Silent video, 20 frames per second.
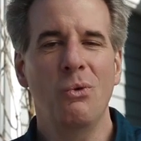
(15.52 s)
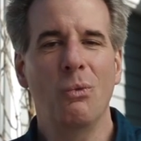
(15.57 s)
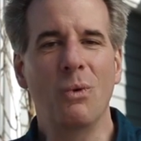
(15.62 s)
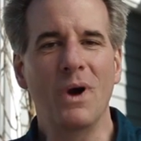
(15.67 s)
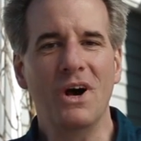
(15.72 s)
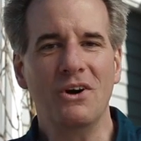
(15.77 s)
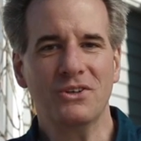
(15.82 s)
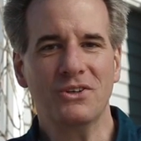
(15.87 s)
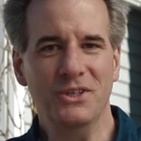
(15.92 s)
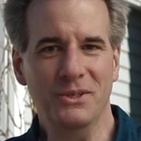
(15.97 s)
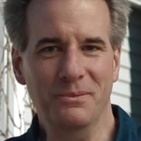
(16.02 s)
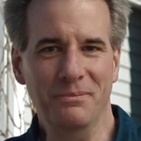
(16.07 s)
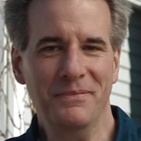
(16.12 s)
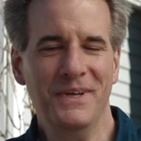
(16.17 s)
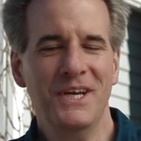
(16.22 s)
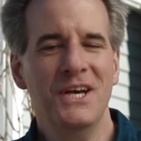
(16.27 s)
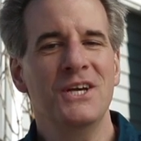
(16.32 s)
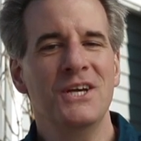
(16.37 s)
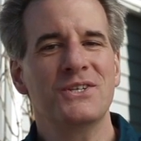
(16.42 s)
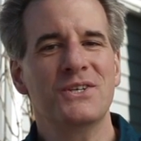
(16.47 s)

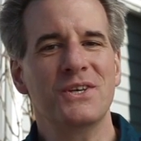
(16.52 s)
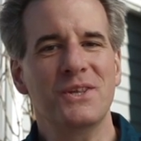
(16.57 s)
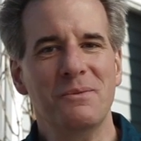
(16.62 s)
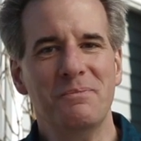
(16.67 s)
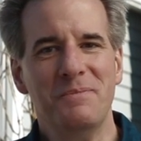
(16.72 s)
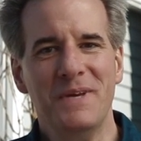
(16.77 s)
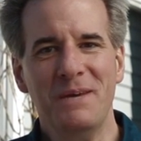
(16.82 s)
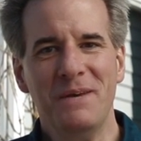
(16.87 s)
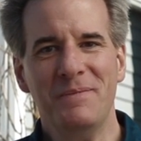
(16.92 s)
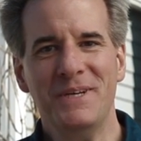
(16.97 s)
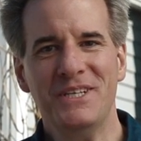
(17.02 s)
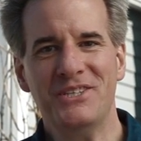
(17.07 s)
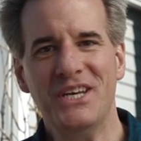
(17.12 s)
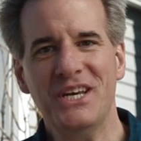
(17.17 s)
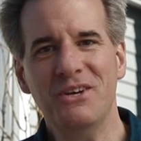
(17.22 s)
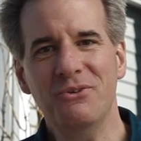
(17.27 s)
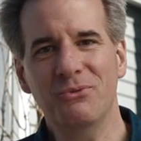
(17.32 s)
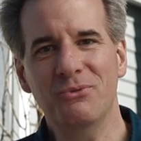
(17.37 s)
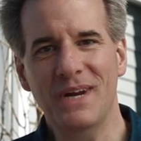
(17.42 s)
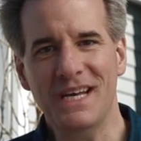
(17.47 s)
Welcome to the
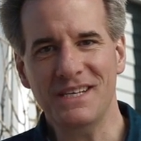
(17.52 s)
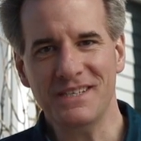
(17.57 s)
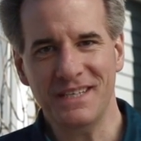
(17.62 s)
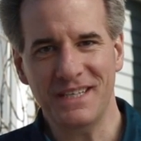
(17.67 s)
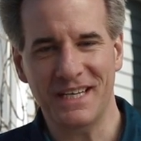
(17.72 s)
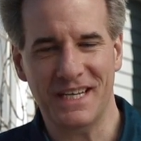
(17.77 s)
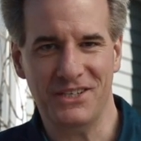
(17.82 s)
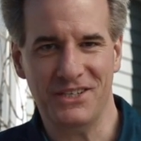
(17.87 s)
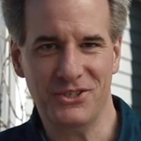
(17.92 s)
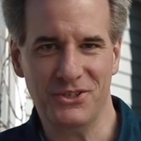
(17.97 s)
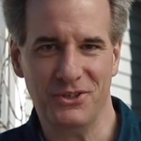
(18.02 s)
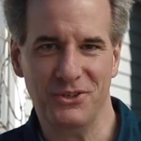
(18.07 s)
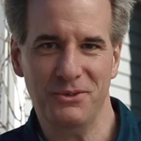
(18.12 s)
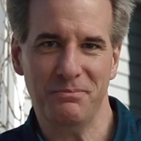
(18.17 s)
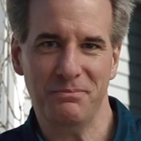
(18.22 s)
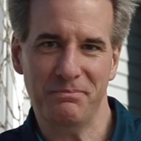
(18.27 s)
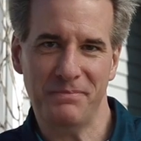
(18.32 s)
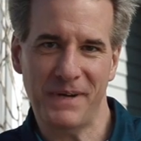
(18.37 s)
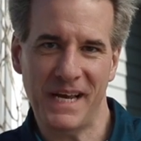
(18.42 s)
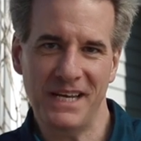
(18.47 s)
PPG Residential
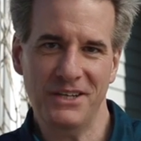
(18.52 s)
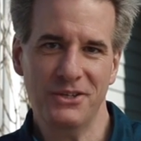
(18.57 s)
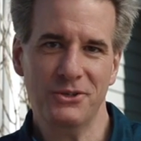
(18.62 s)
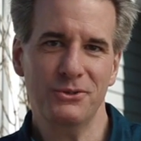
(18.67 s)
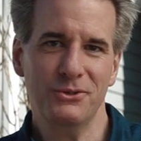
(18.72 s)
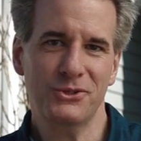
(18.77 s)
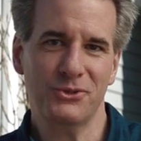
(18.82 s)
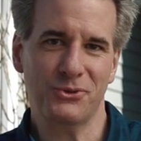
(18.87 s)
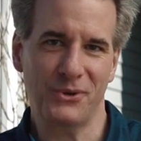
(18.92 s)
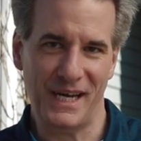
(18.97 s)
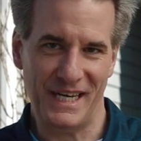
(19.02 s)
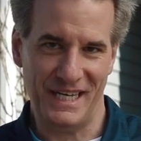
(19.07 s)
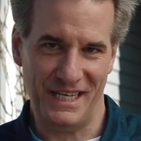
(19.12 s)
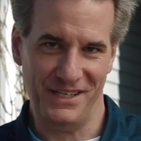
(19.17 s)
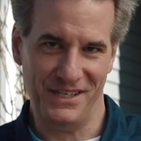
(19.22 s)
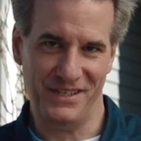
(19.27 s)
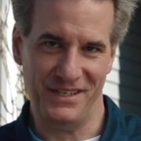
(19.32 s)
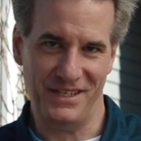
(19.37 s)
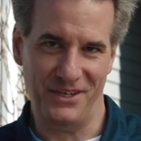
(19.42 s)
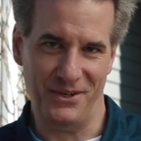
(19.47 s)
Painter
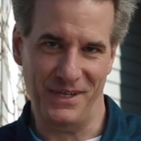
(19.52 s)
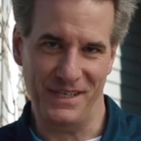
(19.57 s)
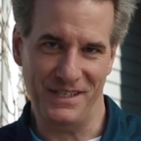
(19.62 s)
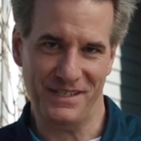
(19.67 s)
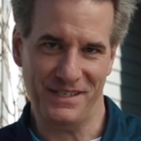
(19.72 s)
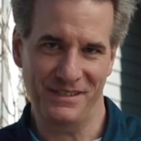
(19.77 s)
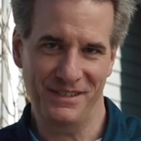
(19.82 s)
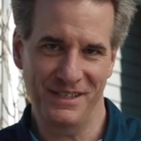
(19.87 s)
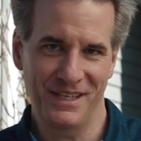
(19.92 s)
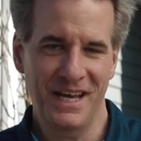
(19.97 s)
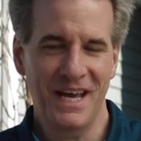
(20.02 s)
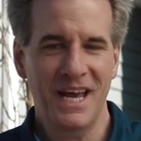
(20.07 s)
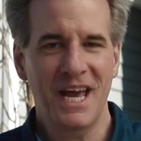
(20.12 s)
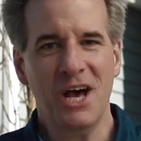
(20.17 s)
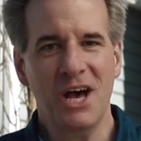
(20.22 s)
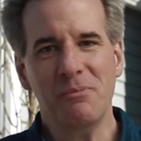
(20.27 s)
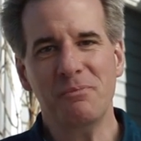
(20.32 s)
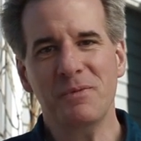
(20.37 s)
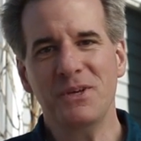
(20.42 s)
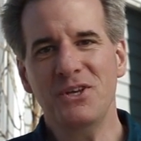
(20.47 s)
Training Series,
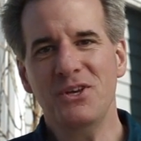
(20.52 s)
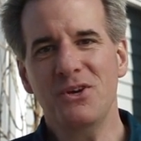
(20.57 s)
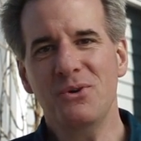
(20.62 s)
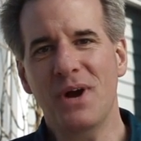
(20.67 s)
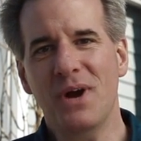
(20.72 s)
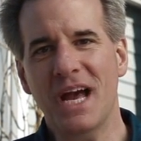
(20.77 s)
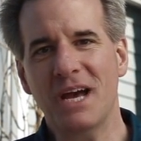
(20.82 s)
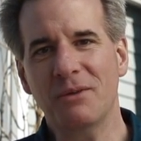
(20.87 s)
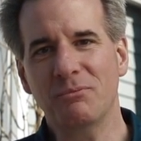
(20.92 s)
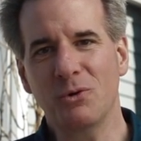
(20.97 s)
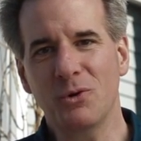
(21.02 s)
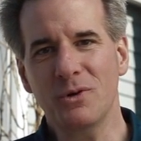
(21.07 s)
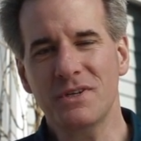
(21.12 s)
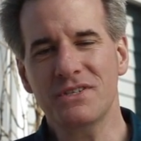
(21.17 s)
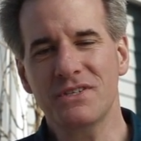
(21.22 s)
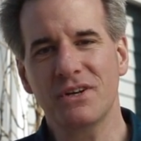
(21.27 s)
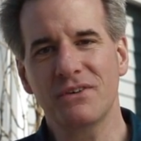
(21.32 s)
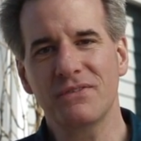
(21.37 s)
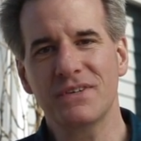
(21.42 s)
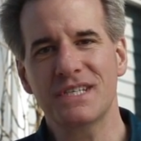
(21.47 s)
helping you add more
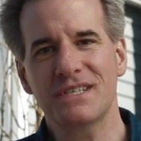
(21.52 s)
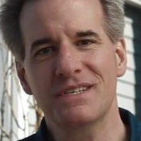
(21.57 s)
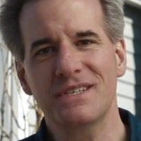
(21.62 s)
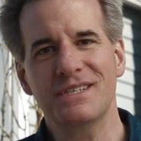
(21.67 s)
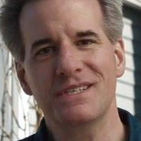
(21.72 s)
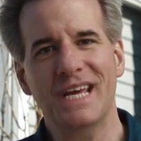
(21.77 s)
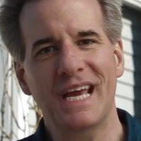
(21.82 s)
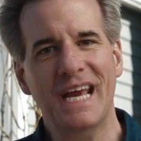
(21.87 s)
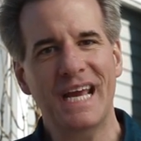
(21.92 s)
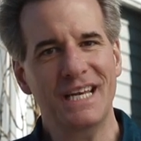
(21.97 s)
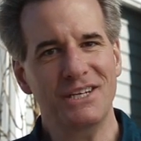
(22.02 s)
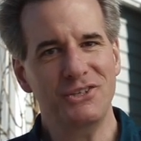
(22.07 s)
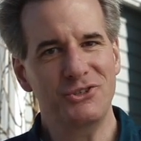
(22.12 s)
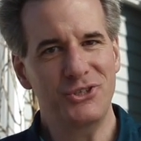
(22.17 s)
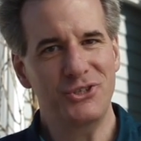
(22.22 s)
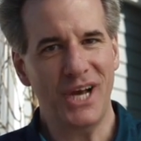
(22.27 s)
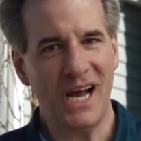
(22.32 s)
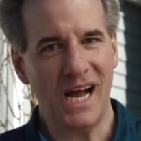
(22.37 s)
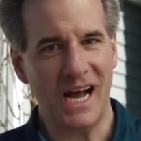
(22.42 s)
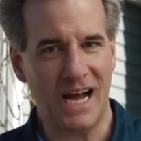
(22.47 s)
services and
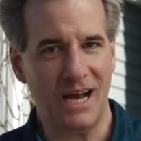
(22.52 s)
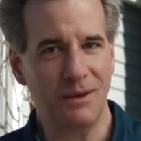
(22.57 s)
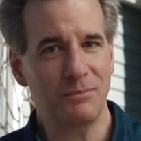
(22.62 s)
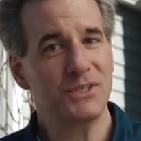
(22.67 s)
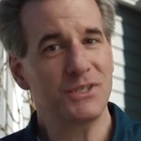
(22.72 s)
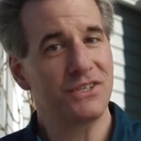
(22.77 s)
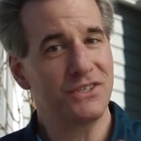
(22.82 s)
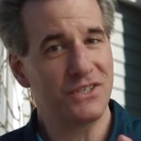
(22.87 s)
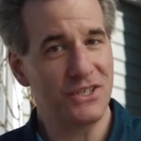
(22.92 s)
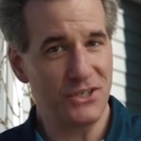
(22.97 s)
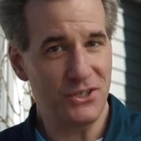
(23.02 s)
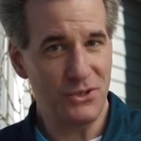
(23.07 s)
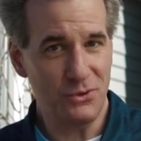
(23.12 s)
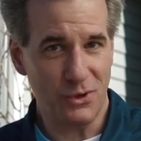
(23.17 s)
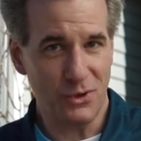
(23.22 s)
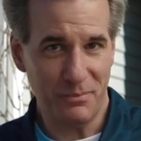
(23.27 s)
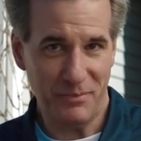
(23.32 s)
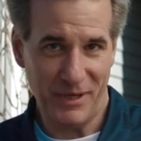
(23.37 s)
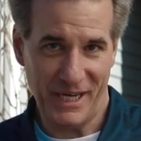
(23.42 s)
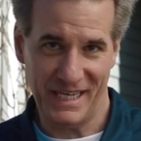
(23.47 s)
jobs to
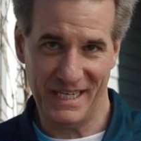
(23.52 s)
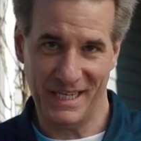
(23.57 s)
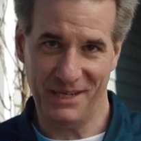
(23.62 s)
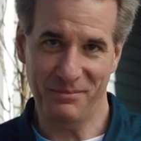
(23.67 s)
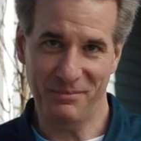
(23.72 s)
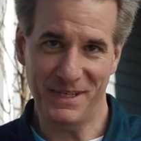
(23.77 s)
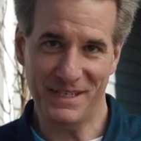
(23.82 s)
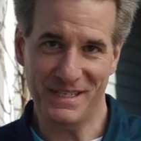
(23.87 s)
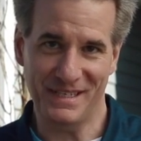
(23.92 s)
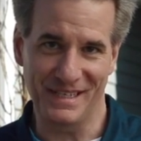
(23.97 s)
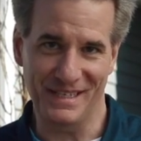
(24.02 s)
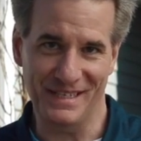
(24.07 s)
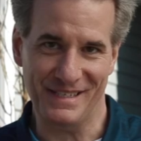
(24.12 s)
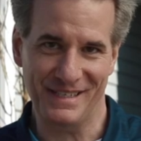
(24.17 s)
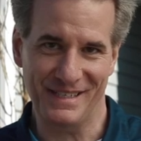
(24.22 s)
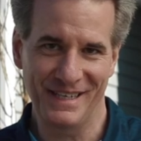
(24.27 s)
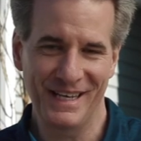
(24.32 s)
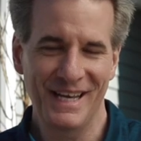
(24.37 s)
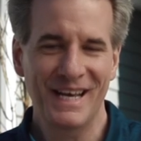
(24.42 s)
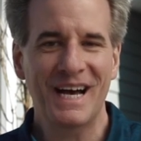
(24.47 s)
your painting
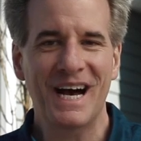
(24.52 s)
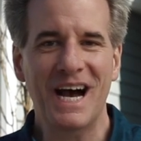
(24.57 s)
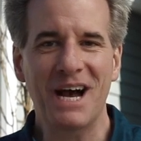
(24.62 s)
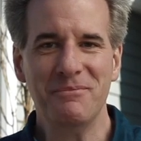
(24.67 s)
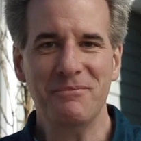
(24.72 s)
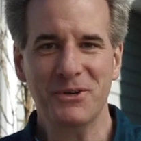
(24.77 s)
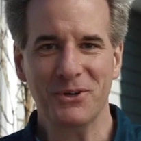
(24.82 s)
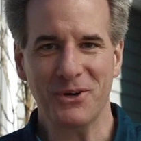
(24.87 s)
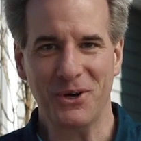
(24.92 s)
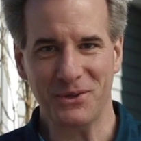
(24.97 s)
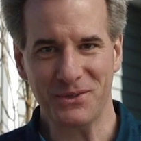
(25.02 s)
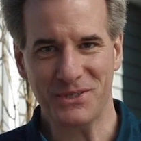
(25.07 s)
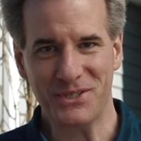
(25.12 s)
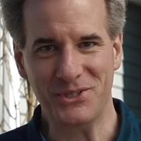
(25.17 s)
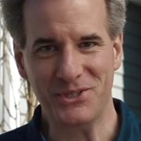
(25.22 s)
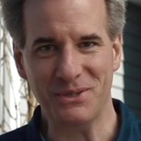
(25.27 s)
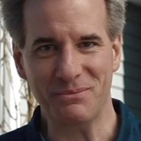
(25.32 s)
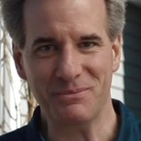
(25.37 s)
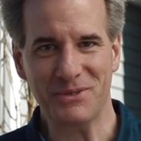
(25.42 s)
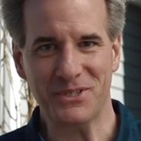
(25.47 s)
business. I'm your
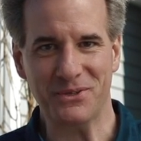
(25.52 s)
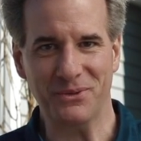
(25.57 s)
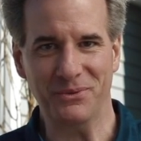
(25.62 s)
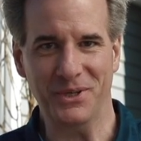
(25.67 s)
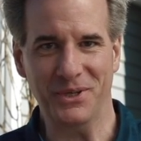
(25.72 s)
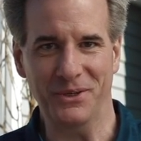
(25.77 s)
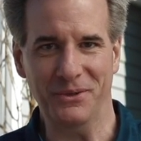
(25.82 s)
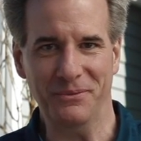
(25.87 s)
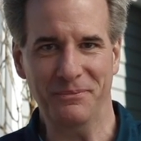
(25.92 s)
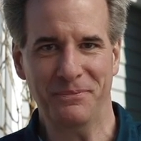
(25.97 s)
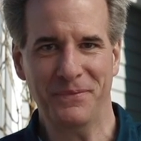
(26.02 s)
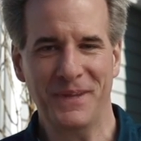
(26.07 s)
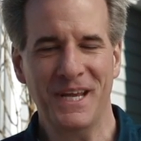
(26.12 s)
host, Jim Cerrone.